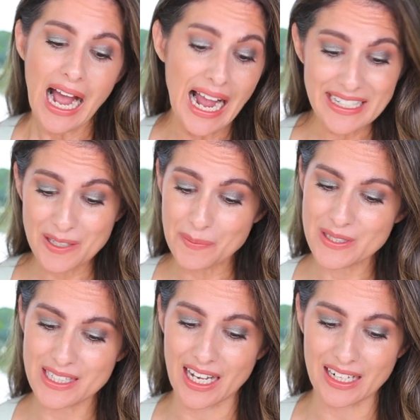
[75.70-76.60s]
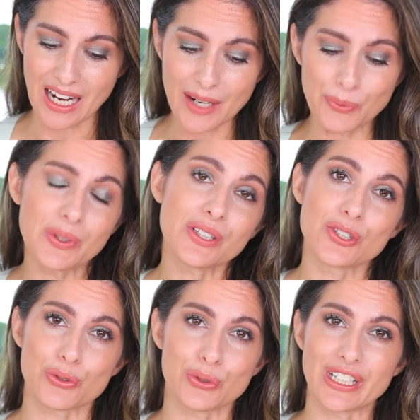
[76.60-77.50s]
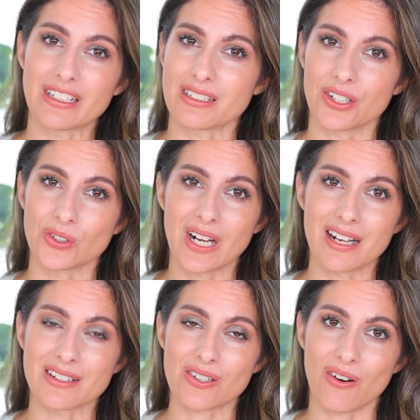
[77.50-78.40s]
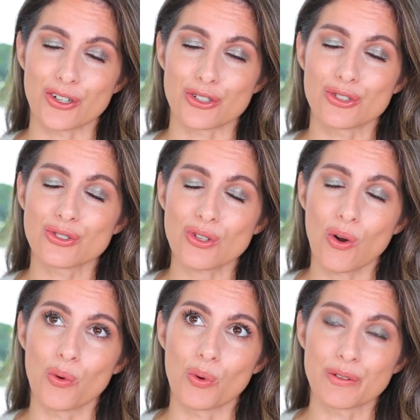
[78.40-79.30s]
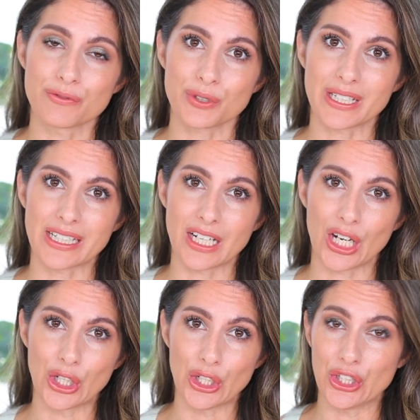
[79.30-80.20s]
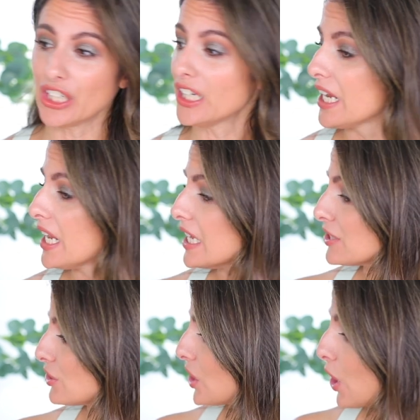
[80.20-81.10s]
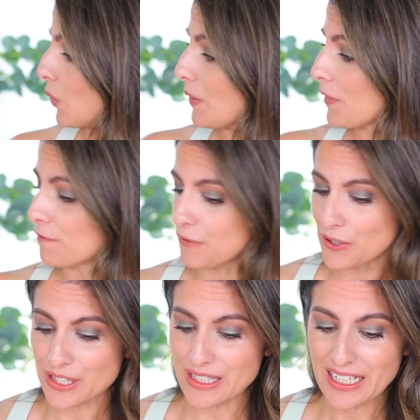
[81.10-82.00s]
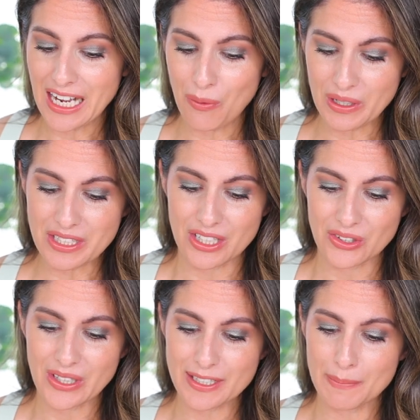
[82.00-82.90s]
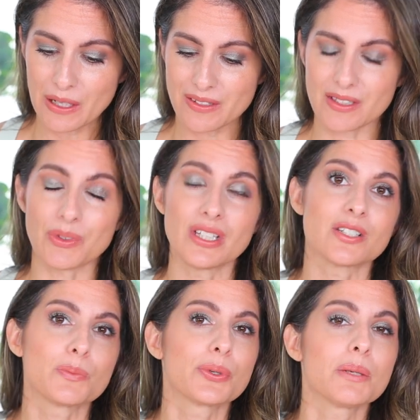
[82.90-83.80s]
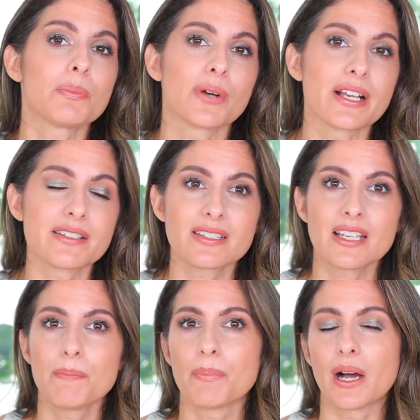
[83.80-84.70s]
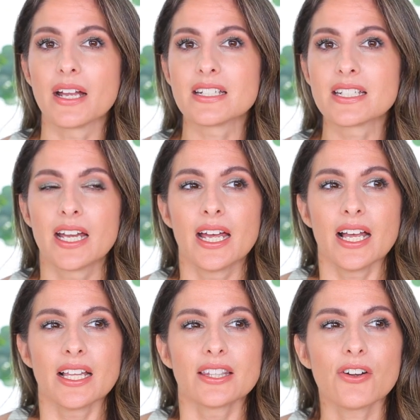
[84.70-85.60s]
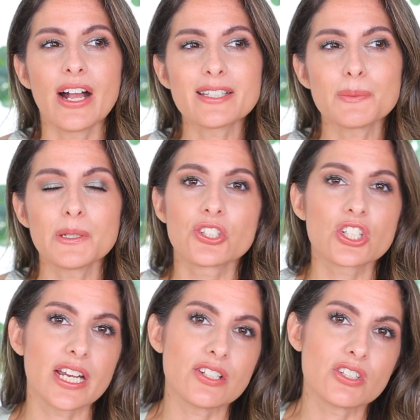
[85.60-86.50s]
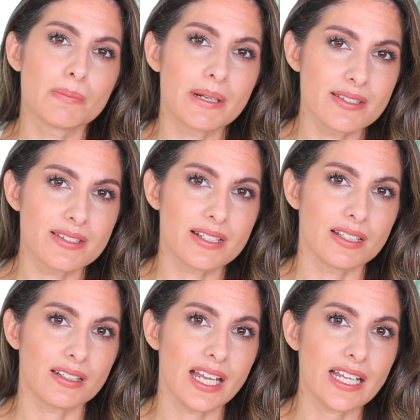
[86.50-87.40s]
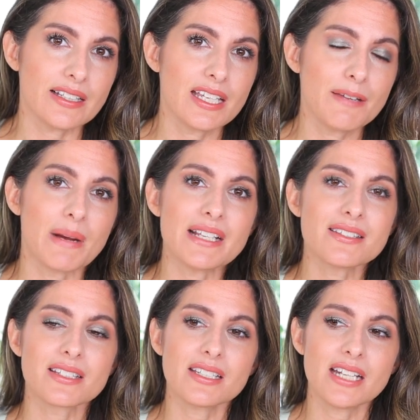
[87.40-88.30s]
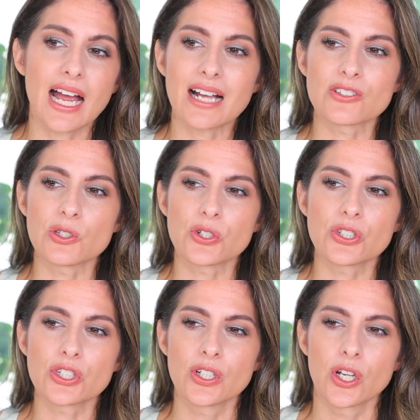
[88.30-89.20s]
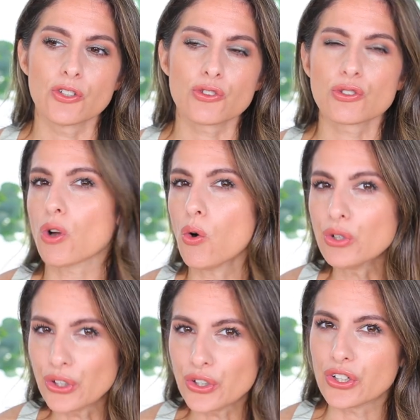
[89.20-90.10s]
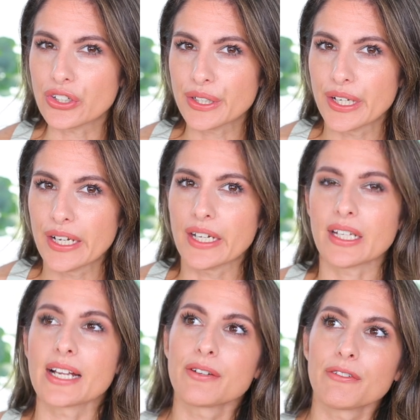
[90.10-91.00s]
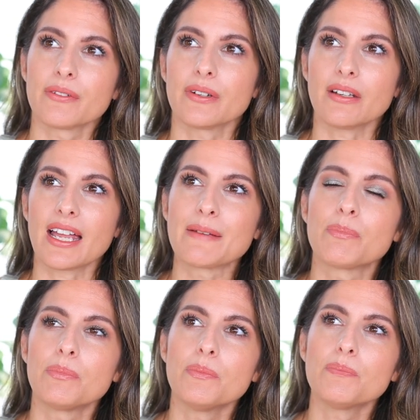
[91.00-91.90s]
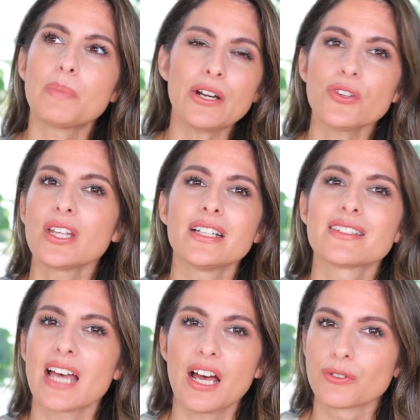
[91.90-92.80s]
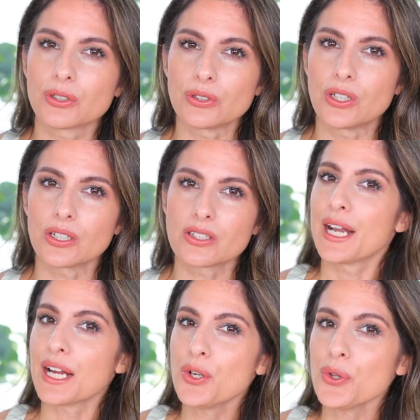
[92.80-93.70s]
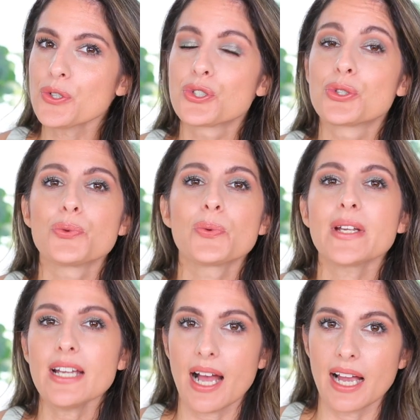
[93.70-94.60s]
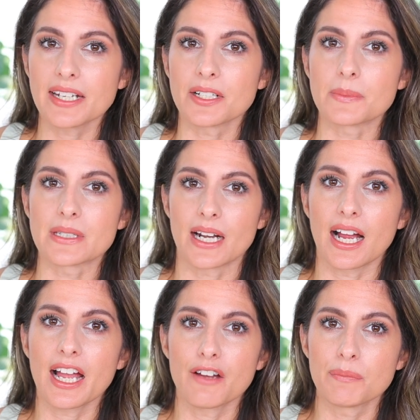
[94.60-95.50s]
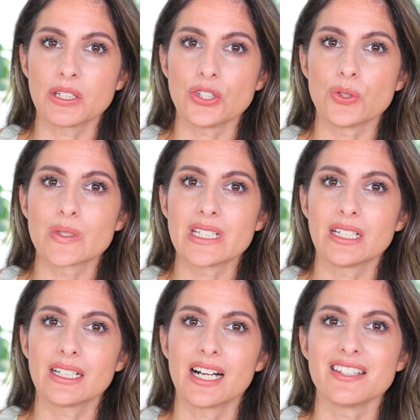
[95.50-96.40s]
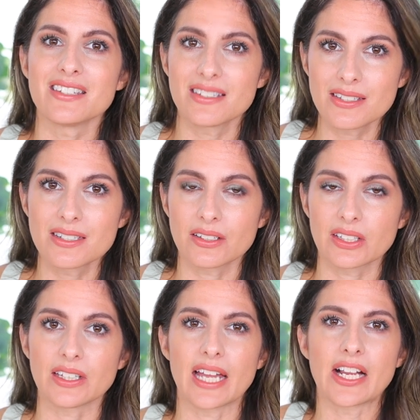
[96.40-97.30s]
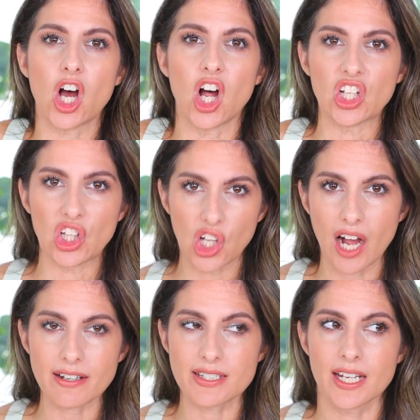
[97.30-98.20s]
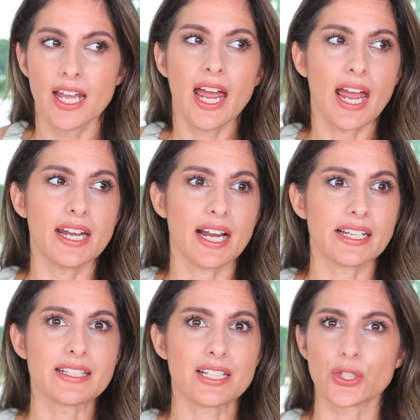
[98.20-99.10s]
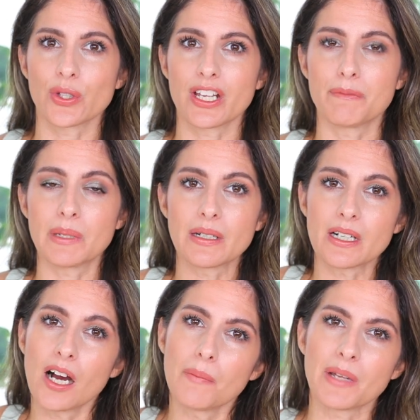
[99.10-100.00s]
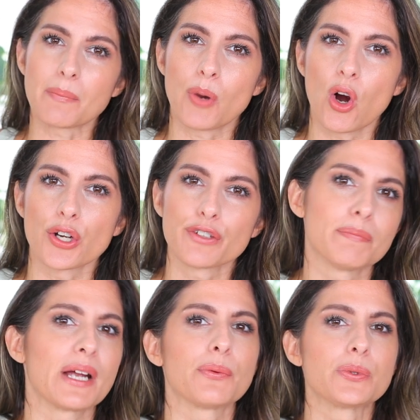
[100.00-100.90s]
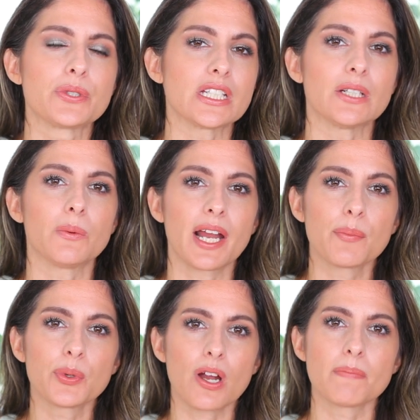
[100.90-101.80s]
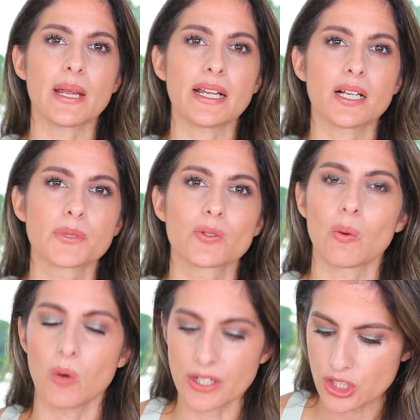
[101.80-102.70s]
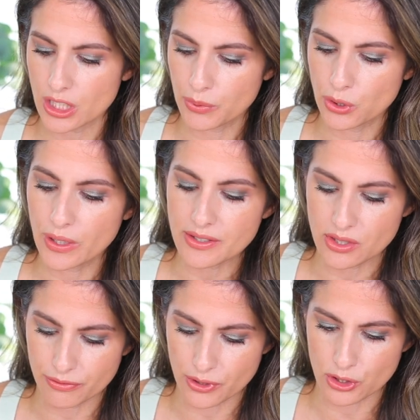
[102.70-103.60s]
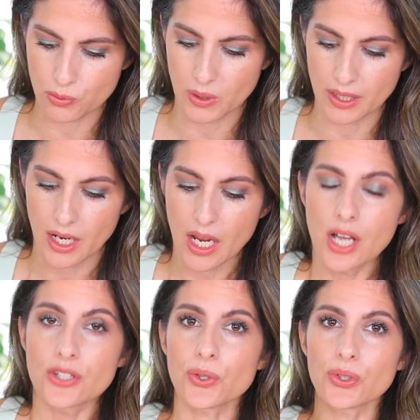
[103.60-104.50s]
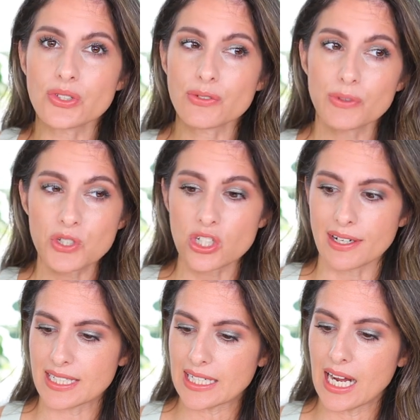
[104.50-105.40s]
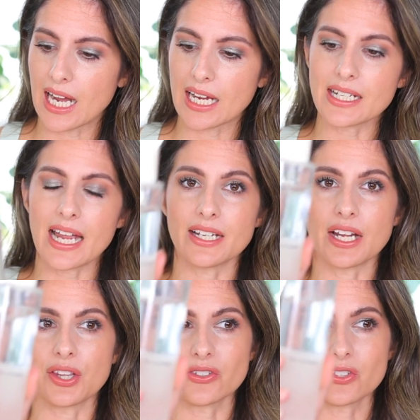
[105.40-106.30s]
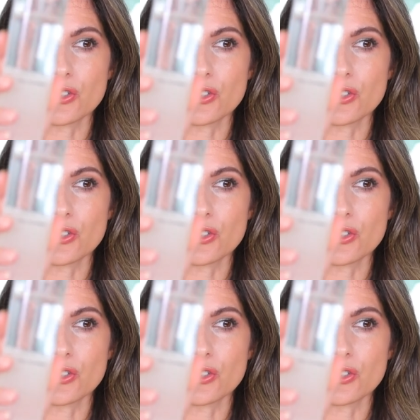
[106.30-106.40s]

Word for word: items that I really truly can tell you guys are so freaking good. So the first thing I wanna tell you guys about is something that's pretty pricey, but there has been a change in my skin lately. My skin has looked so good. Like like better than it's ever looked. And I know there's three items that I have been using consistently, like a lot. And I could tell you they have become like part of my routine when I put on makeup. So I wanna share with you guys the first one. So this is from Chantecaille and this